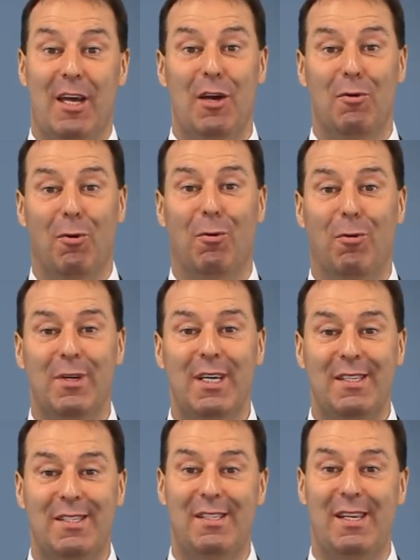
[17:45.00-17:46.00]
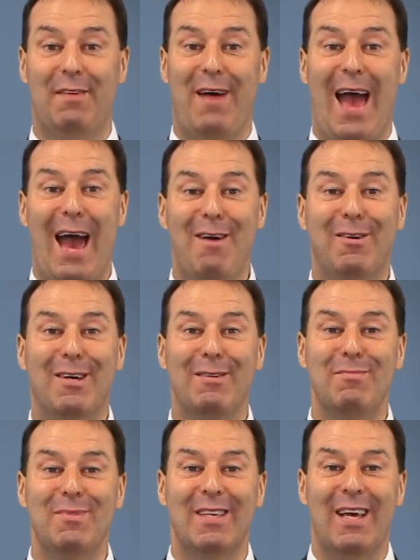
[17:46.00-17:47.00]
in order to deliver
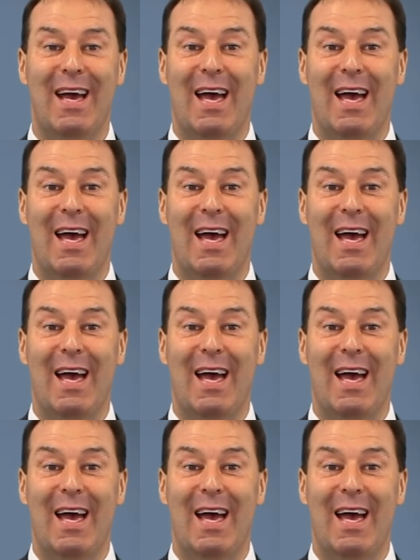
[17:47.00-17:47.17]
outcomes